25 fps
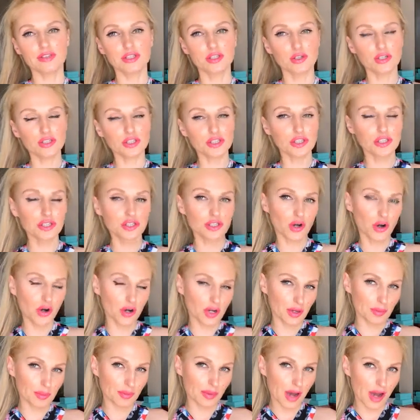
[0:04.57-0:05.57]
we're going to
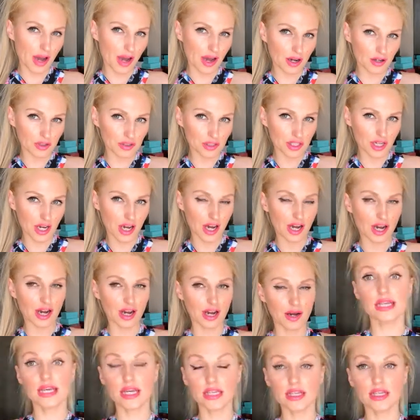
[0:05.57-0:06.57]
talk about
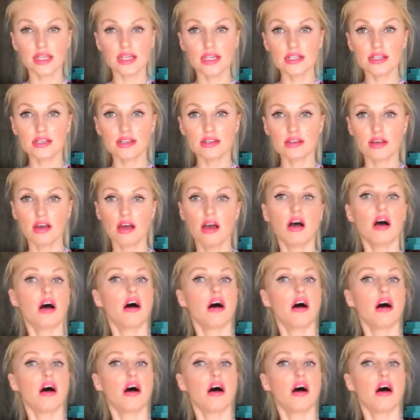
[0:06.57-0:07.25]
uh, tenless,